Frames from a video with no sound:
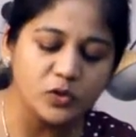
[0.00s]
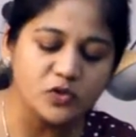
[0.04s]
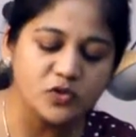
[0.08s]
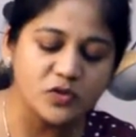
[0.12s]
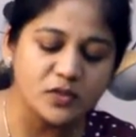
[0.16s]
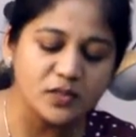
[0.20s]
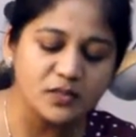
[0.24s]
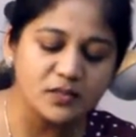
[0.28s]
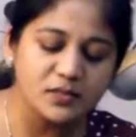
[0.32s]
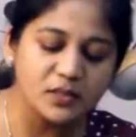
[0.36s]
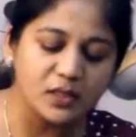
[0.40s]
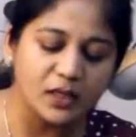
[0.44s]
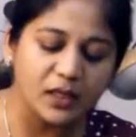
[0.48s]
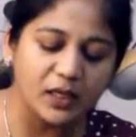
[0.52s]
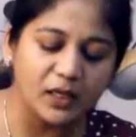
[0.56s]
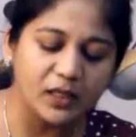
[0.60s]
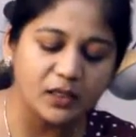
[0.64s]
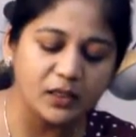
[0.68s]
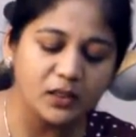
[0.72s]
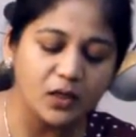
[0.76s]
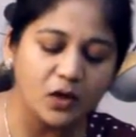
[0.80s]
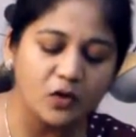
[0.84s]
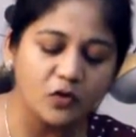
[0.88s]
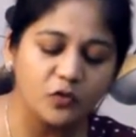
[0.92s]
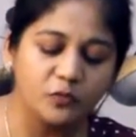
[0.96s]
which is the
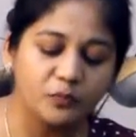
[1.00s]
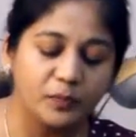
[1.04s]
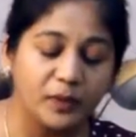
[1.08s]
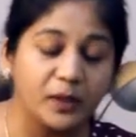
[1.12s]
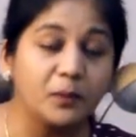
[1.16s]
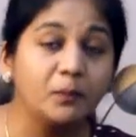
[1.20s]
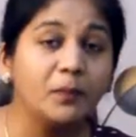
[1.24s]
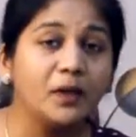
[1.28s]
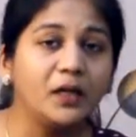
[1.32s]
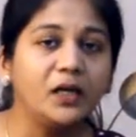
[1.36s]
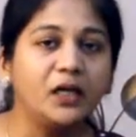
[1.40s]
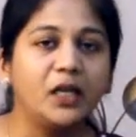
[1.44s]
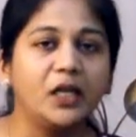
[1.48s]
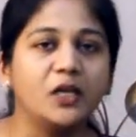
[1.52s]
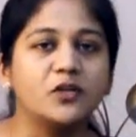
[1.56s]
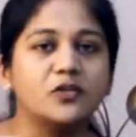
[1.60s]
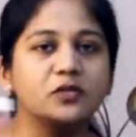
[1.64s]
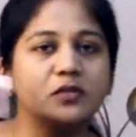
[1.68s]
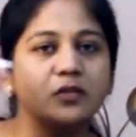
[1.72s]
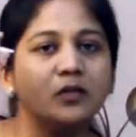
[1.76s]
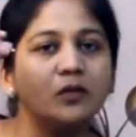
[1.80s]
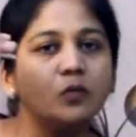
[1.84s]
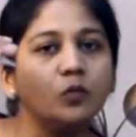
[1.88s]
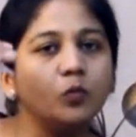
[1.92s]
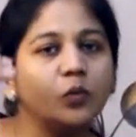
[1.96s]
area of
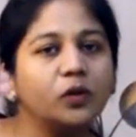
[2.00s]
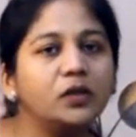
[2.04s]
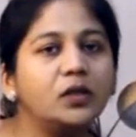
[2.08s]
pigmentation